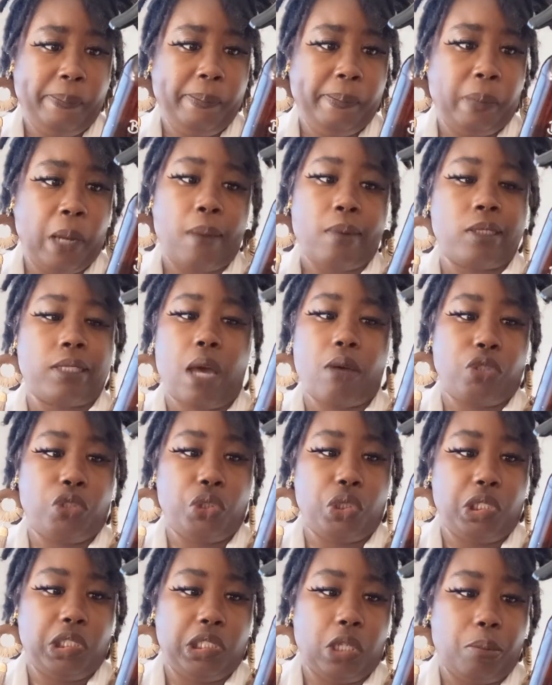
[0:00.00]
probably because I was
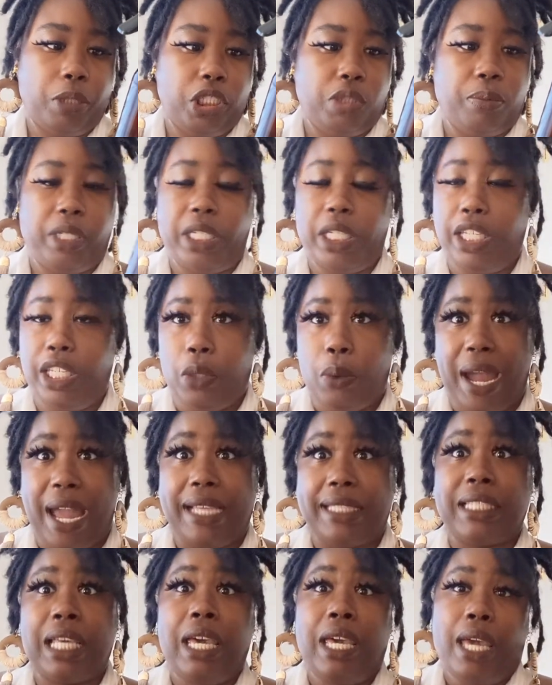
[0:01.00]
using it so much. But
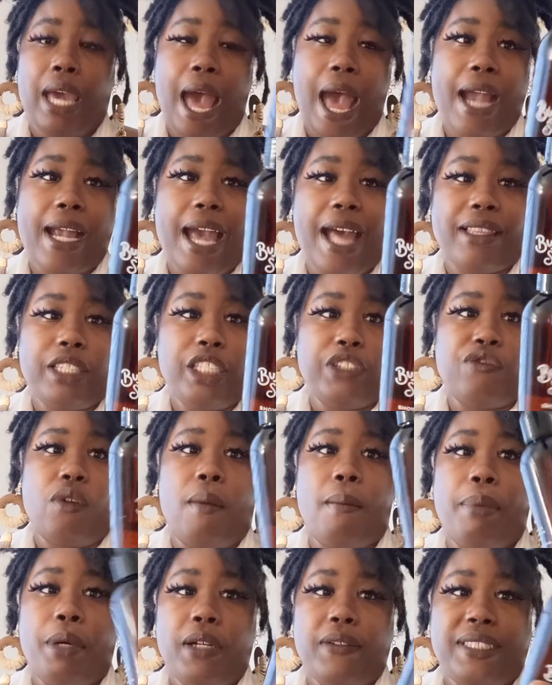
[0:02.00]
anyways, I got this from
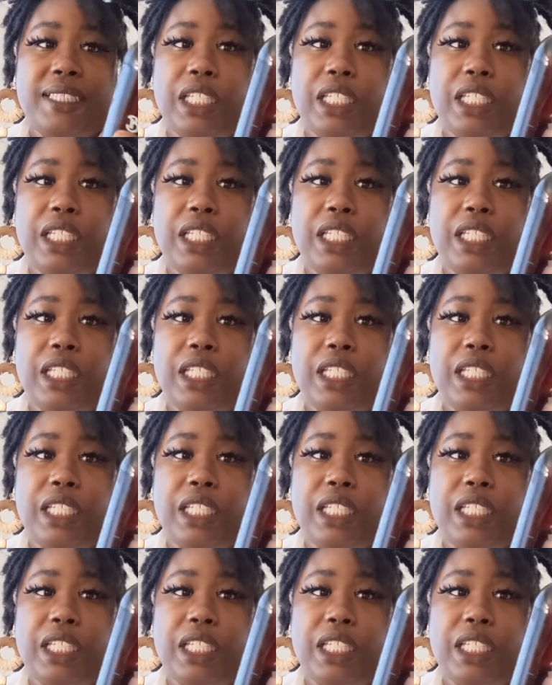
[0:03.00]
Buff